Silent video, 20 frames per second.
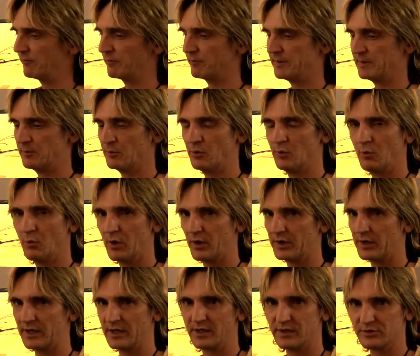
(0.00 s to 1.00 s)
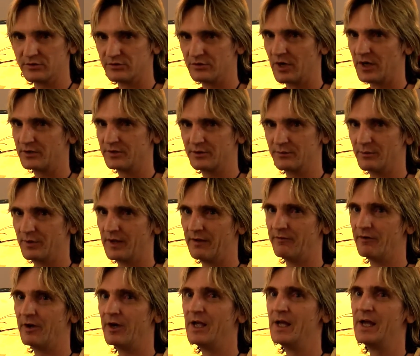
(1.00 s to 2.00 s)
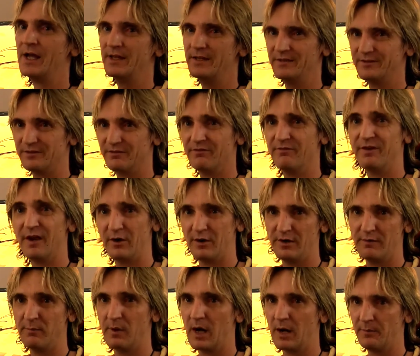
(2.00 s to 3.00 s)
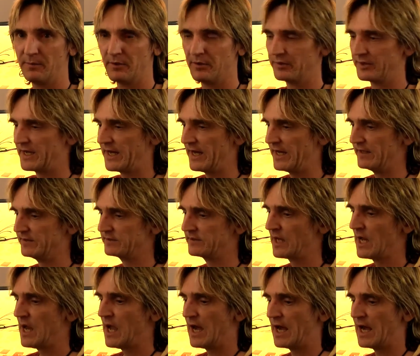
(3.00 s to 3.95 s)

For people who work in construction, whatever, this is a very popular case.